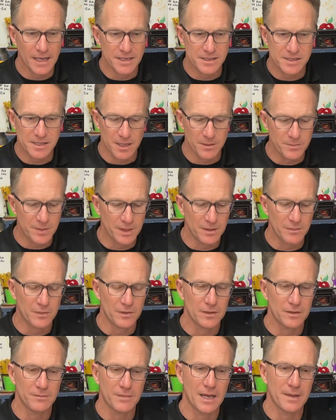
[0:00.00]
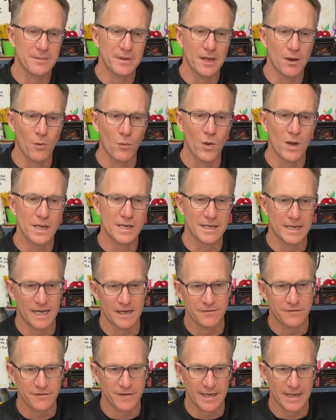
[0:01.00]
To some people, it might be a
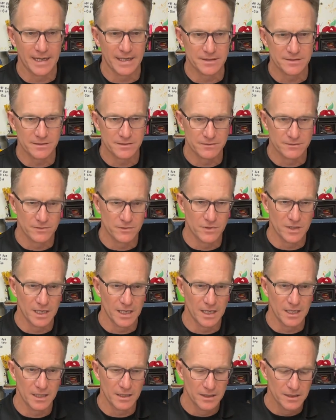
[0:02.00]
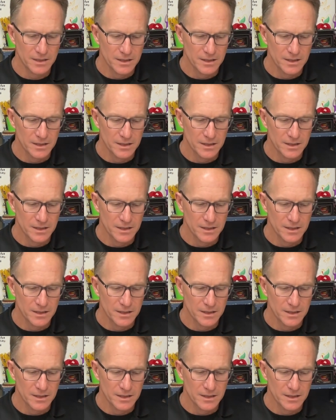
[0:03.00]
one-day fast, okay?